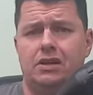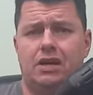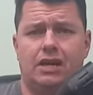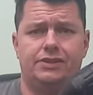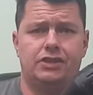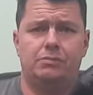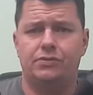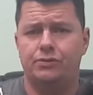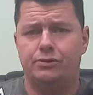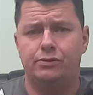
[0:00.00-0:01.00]
And
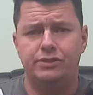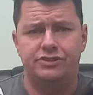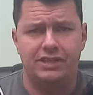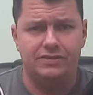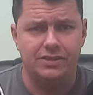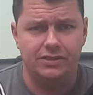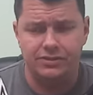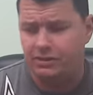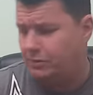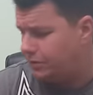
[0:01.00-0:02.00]
before all your safety nuts
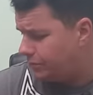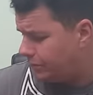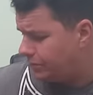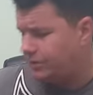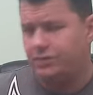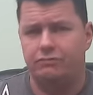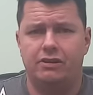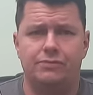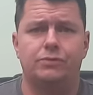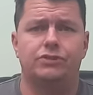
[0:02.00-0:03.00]
go on, all of these
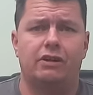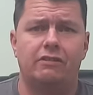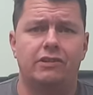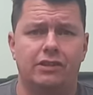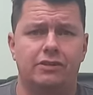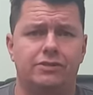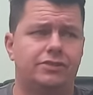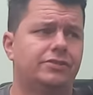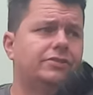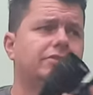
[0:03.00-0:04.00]
rifles are unloaded.
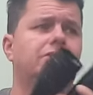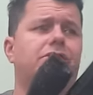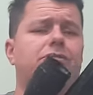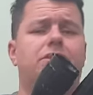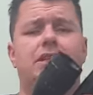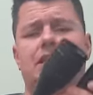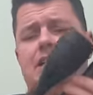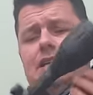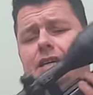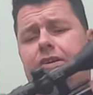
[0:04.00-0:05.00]

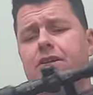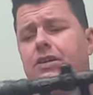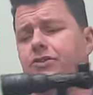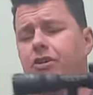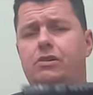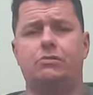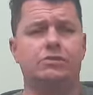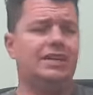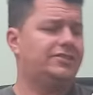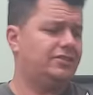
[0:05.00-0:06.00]
Okay, so
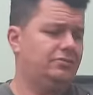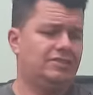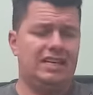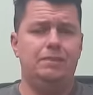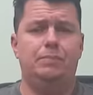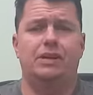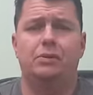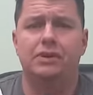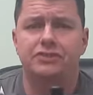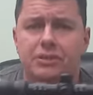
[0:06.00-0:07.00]
let's keep it
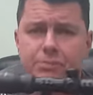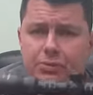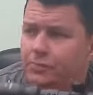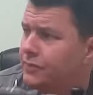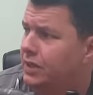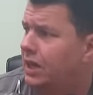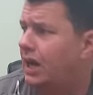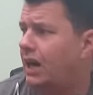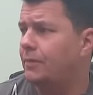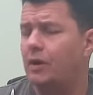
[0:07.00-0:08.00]
quite simple.
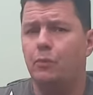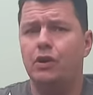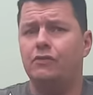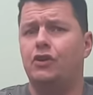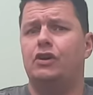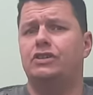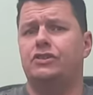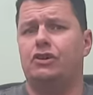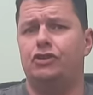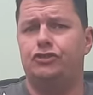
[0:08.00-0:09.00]
And what I've got is I've
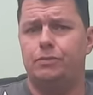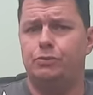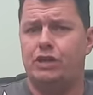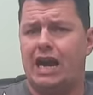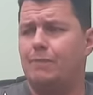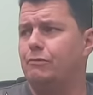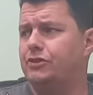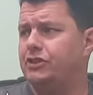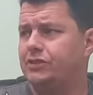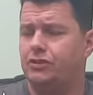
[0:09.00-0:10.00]
got a double camera
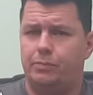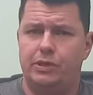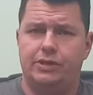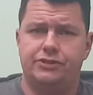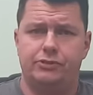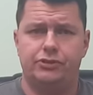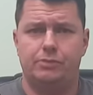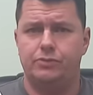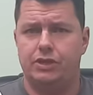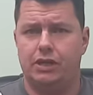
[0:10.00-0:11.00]
set up here. So
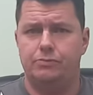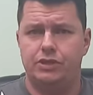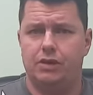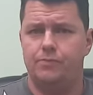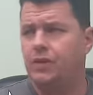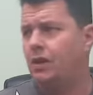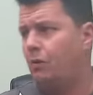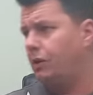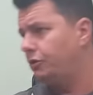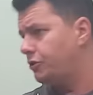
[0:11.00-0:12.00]
sometimes
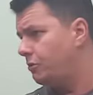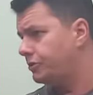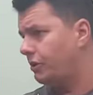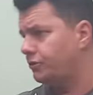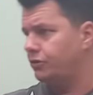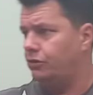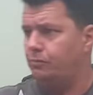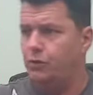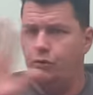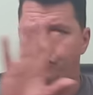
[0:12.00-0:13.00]
what I'll do is I'll sort of
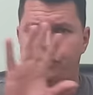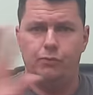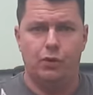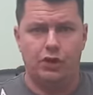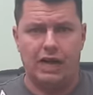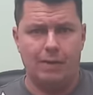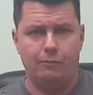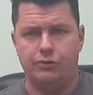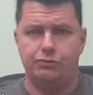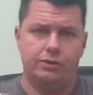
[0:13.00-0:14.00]
move from one
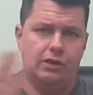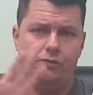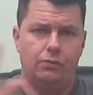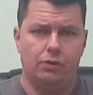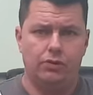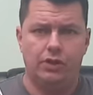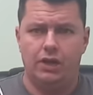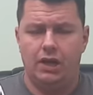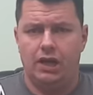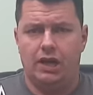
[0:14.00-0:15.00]
camera to another one.
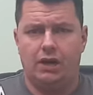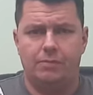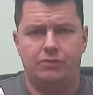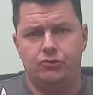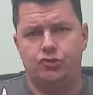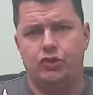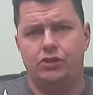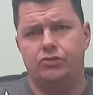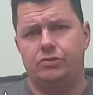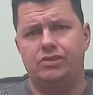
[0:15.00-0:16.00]
I'm just trying
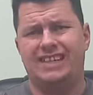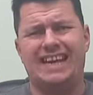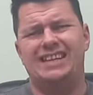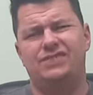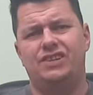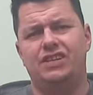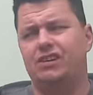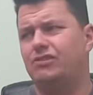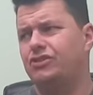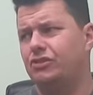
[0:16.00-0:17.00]
to get this
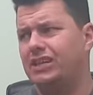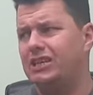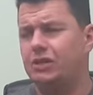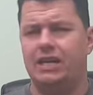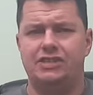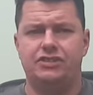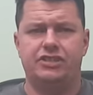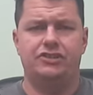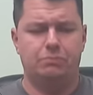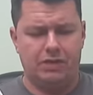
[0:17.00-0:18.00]
video so that you can actually
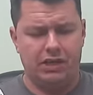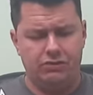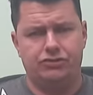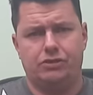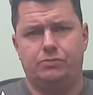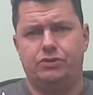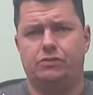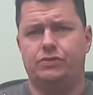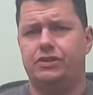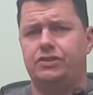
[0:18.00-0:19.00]
see some close-ups
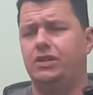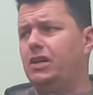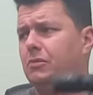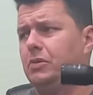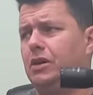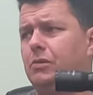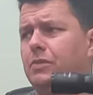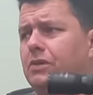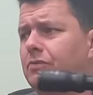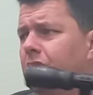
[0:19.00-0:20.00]
of it. But
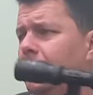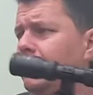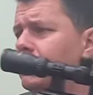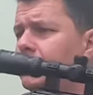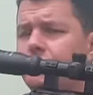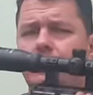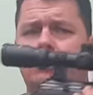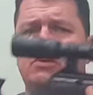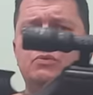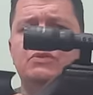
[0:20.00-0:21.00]
so
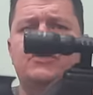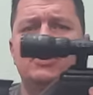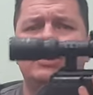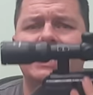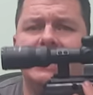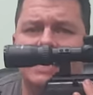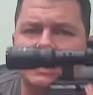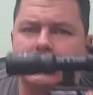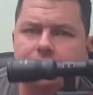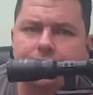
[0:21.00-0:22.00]
what we've got here
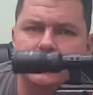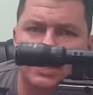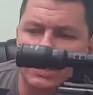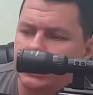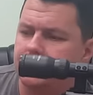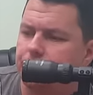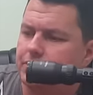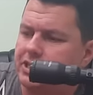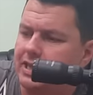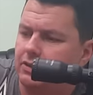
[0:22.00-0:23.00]
is, if we
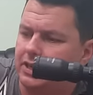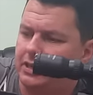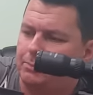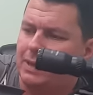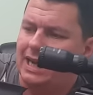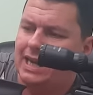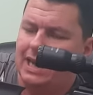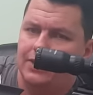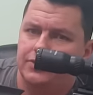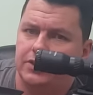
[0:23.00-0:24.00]
take a look at the back
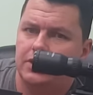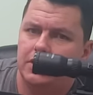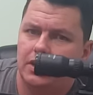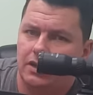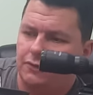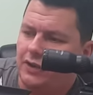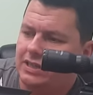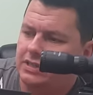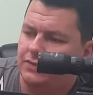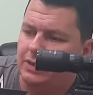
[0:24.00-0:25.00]
end,
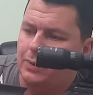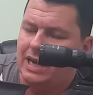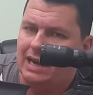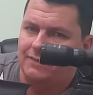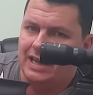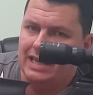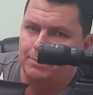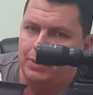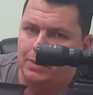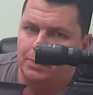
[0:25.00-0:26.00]
effectively we have a
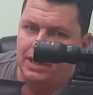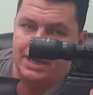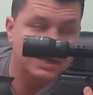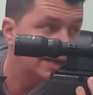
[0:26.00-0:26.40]
butt plate. Now,